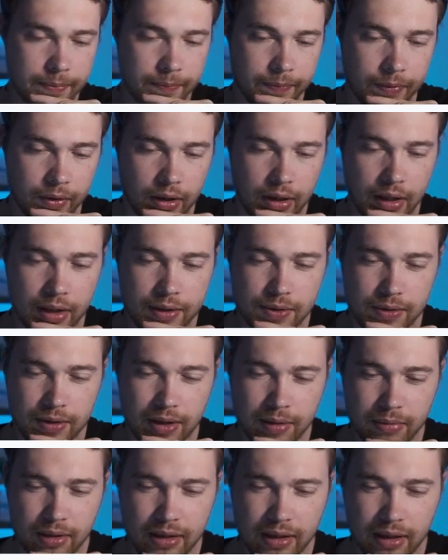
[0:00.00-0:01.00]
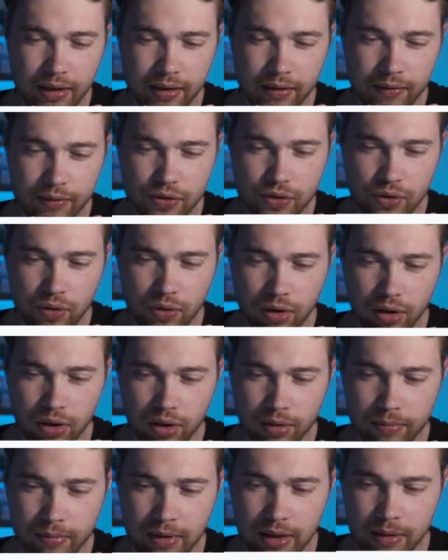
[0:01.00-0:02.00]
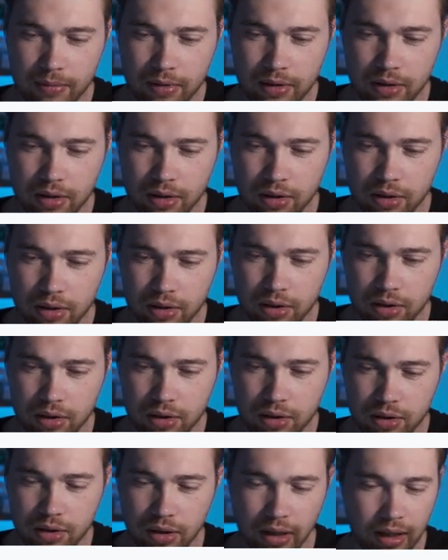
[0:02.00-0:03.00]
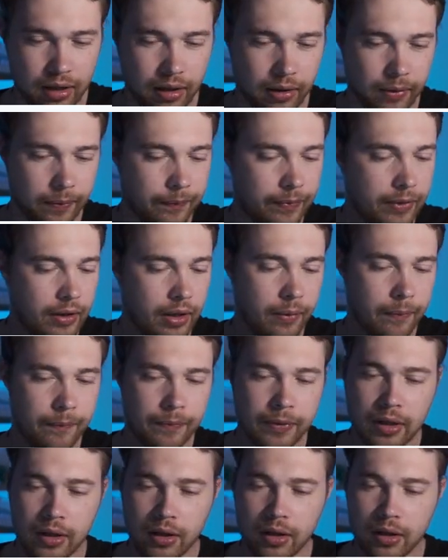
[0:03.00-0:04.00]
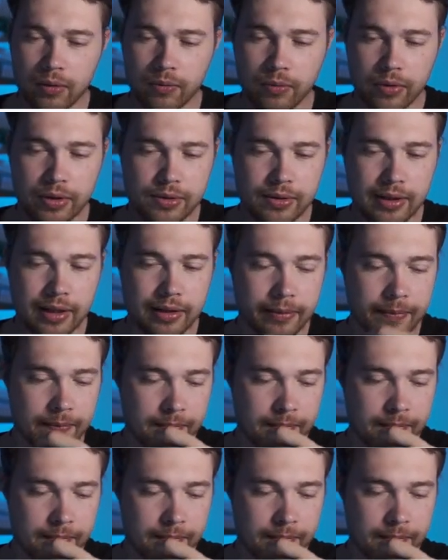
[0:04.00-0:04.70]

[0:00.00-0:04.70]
okay, so let me kind of draw, maybe, I don't know, no, won't do that.